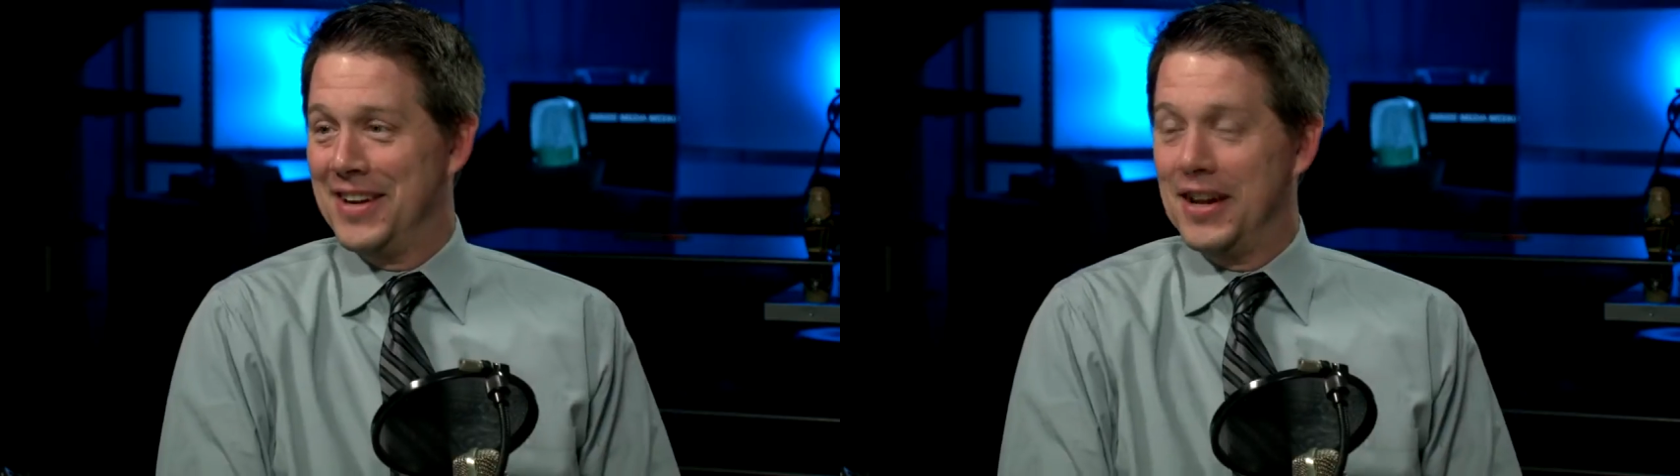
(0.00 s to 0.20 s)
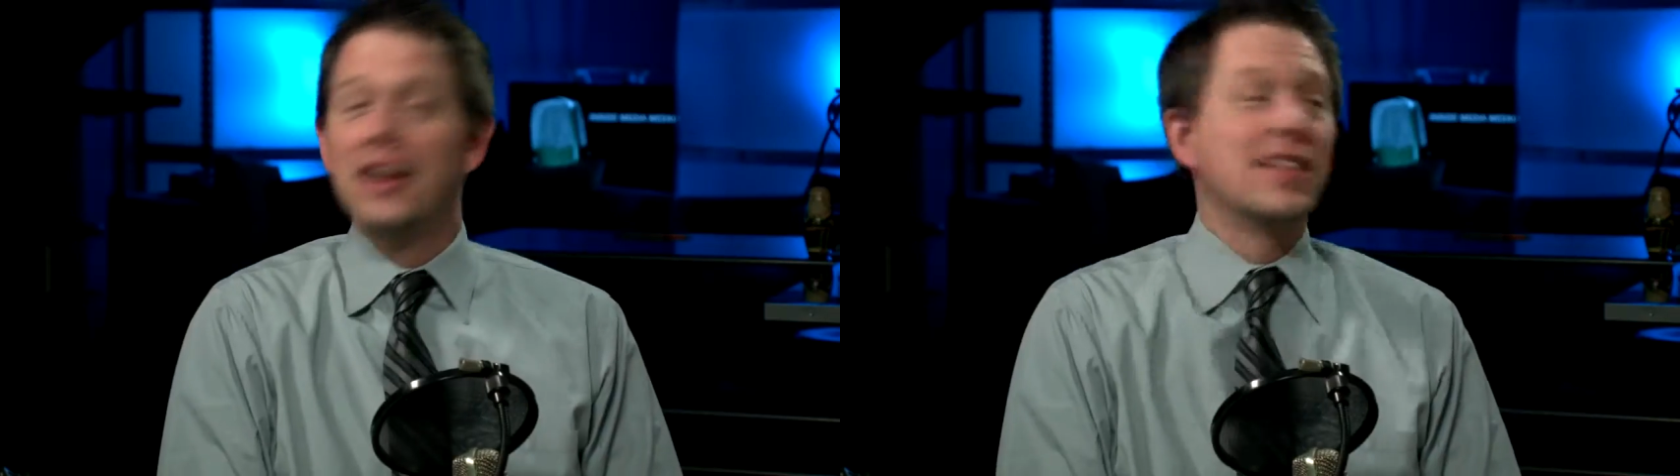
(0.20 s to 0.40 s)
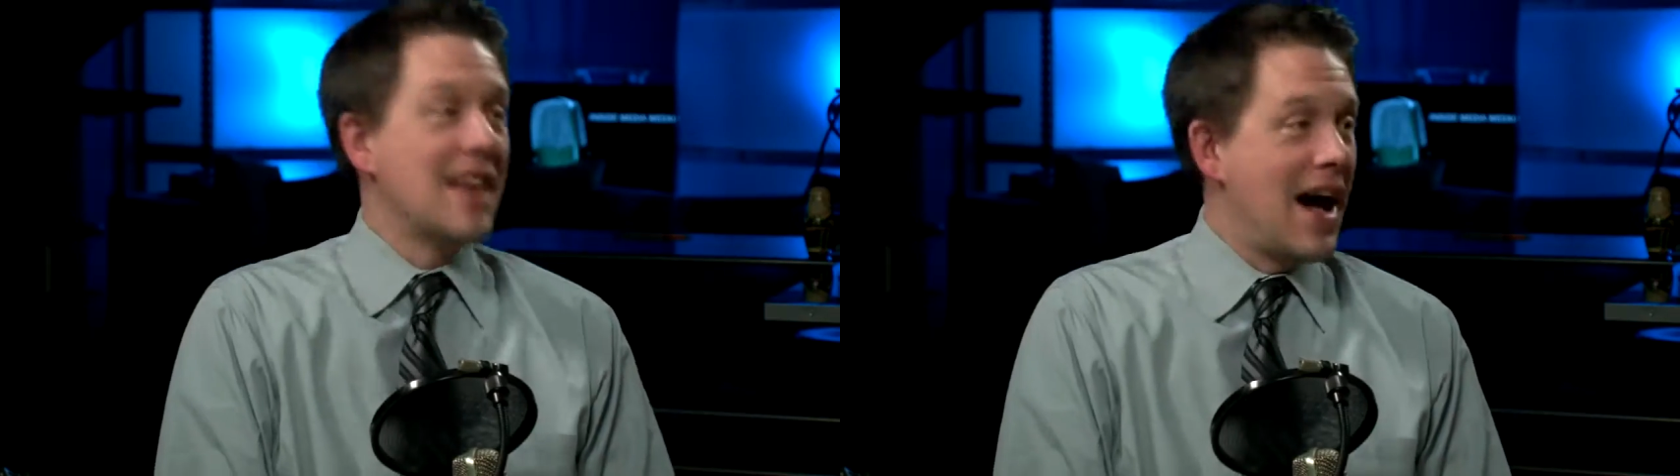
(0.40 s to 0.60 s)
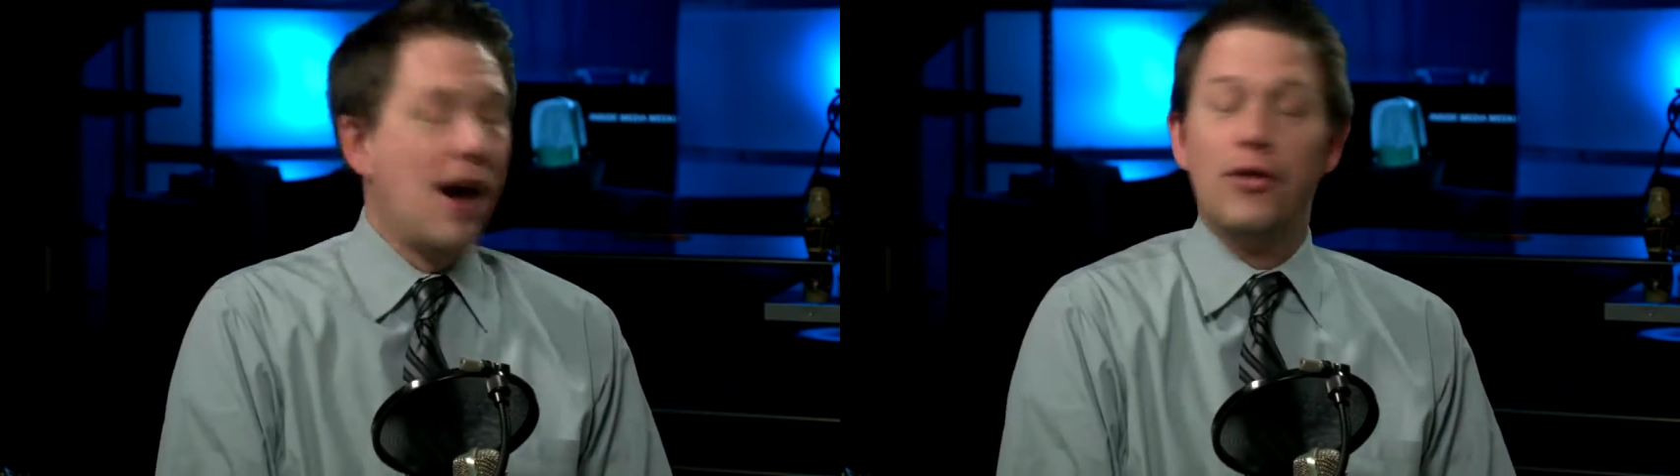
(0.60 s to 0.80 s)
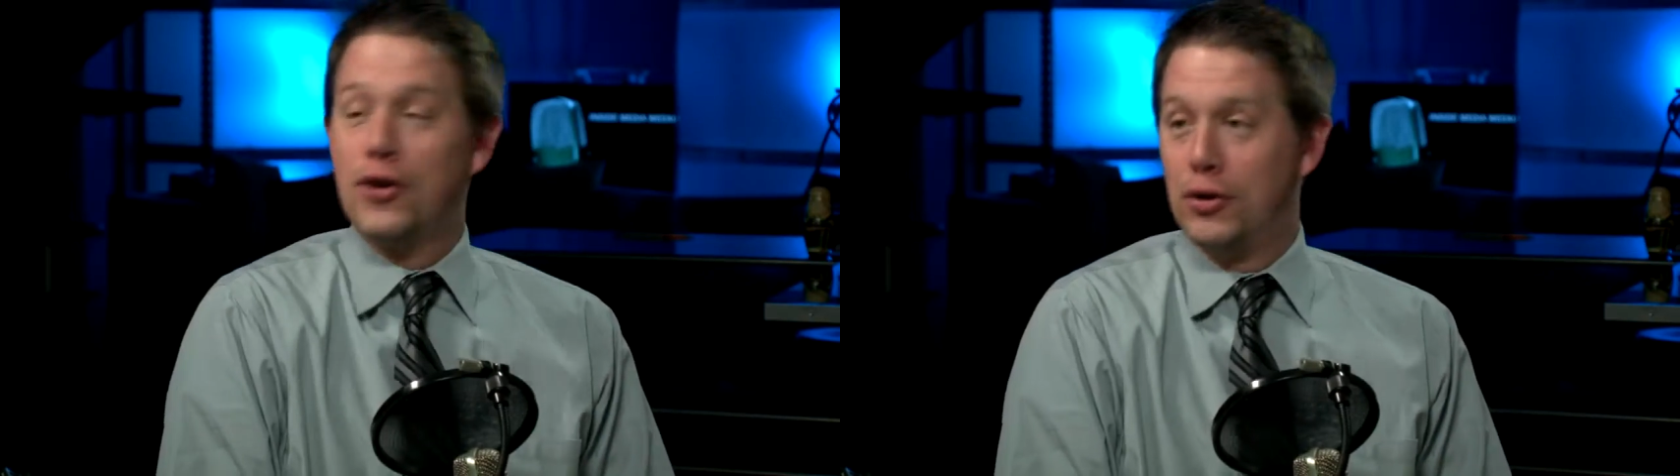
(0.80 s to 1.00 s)

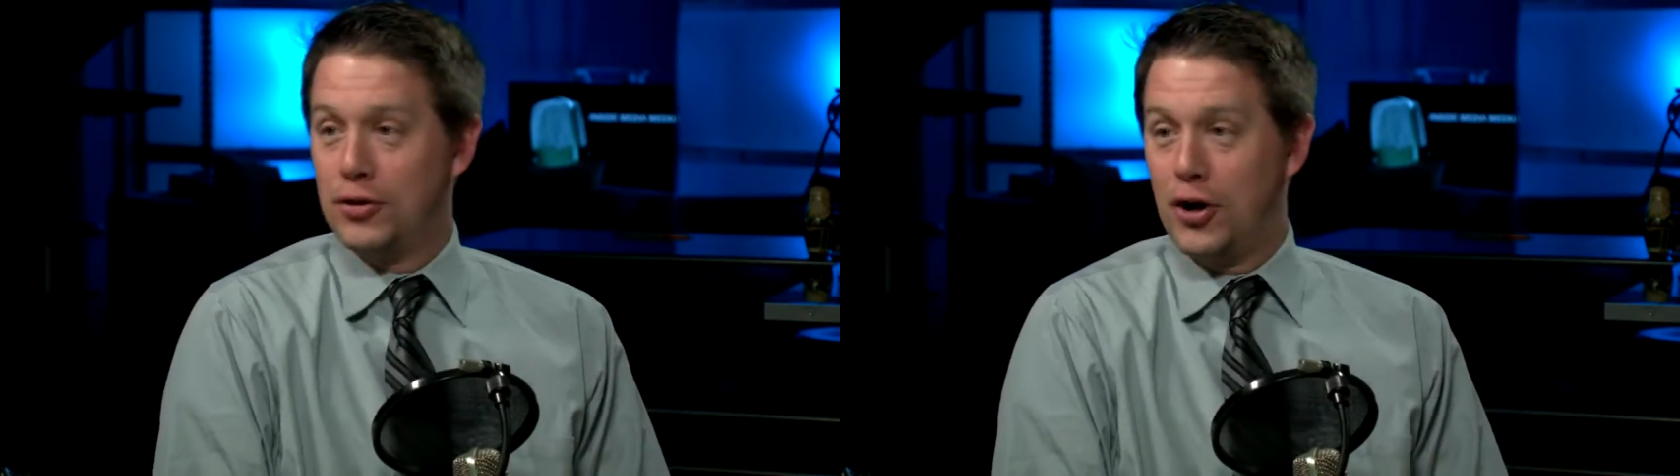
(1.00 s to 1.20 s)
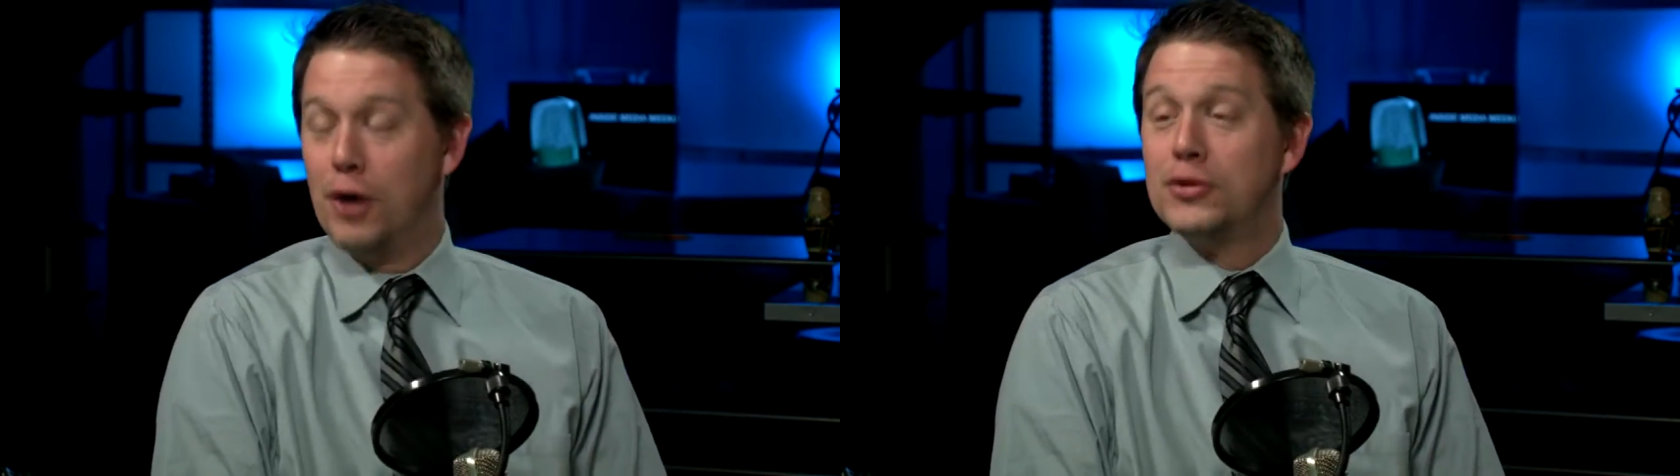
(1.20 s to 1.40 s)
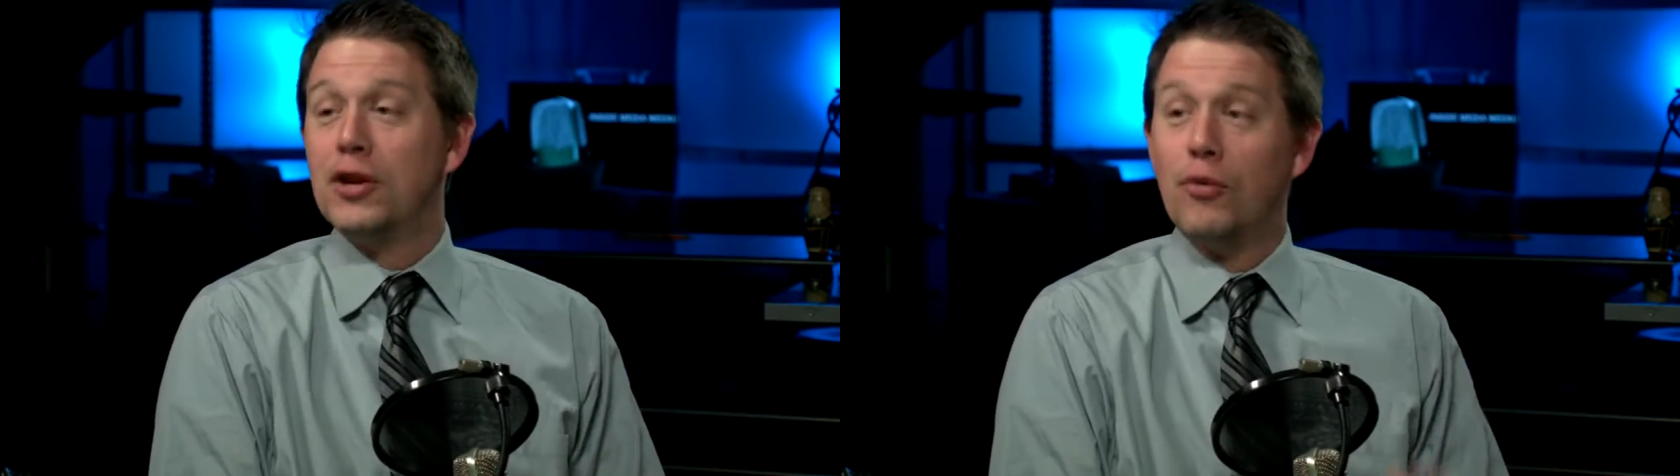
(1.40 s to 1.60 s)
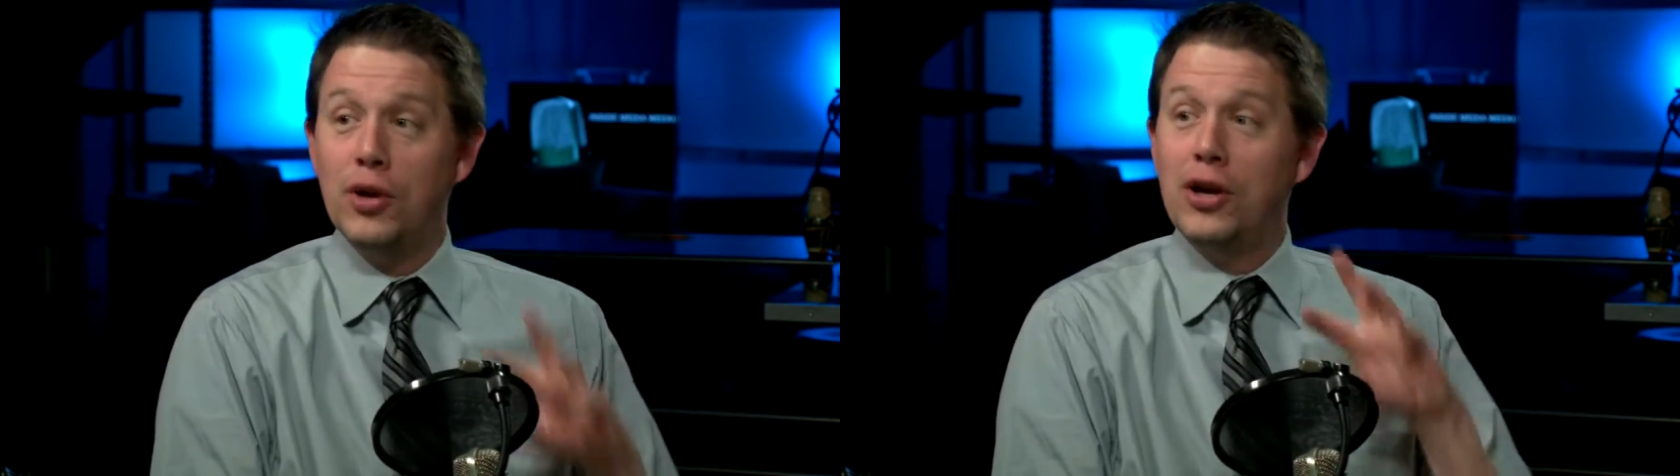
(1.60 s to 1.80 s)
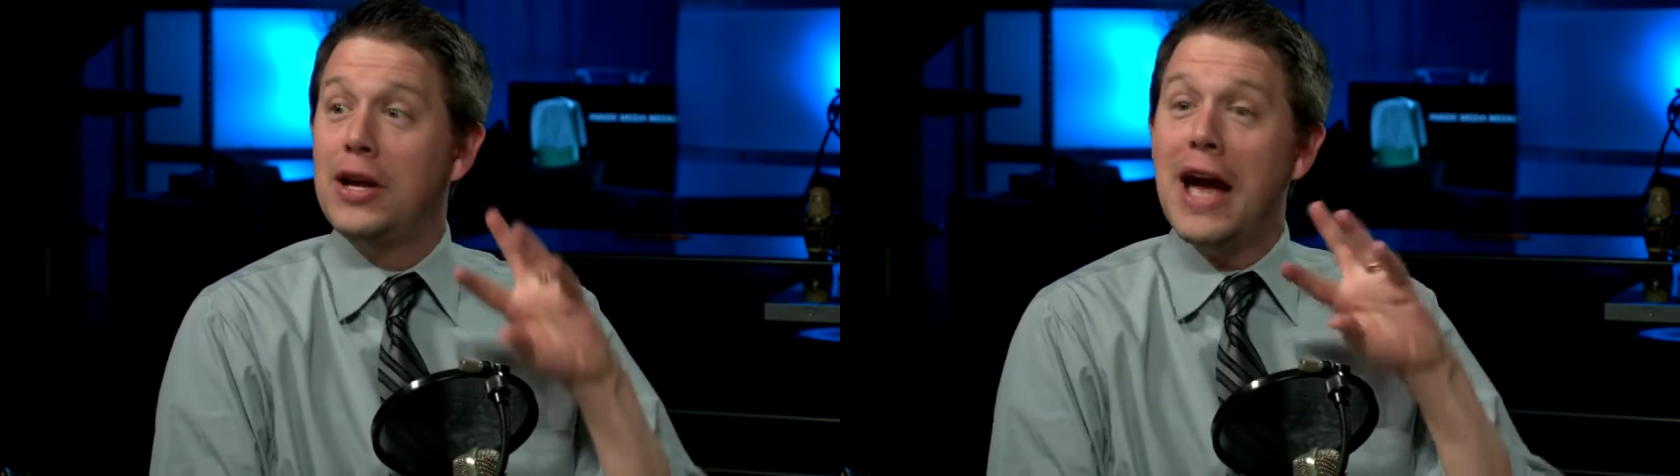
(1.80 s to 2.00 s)
Now the Golden Globes can really